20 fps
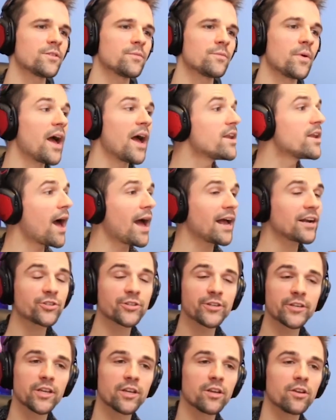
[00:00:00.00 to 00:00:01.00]
And
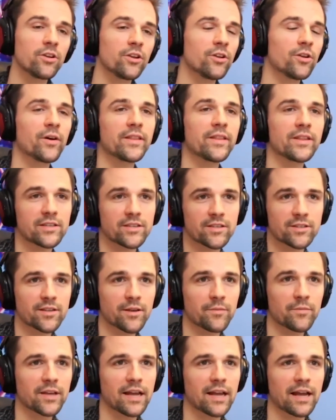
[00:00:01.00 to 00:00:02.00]
actually, and this is
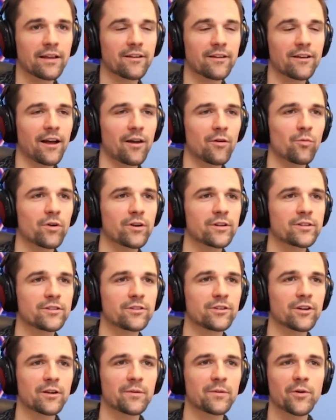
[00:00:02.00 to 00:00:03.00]
something I wanted to
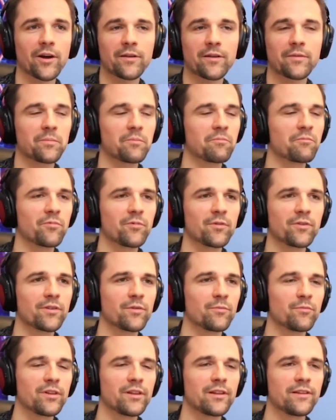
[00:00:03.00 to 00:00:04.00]
talk about. We
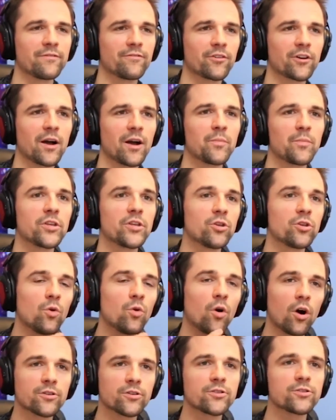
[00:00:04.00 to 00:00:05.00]
completely forgot, but you
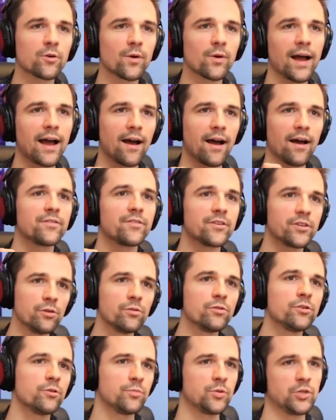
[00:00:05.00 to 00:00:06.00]
also have a
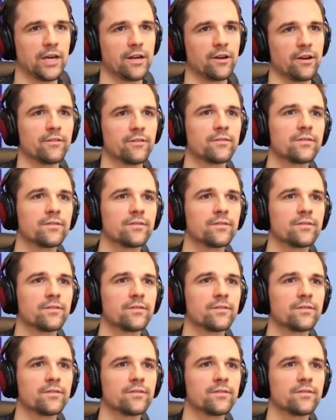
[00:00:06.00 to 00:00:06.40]
YouTube channel.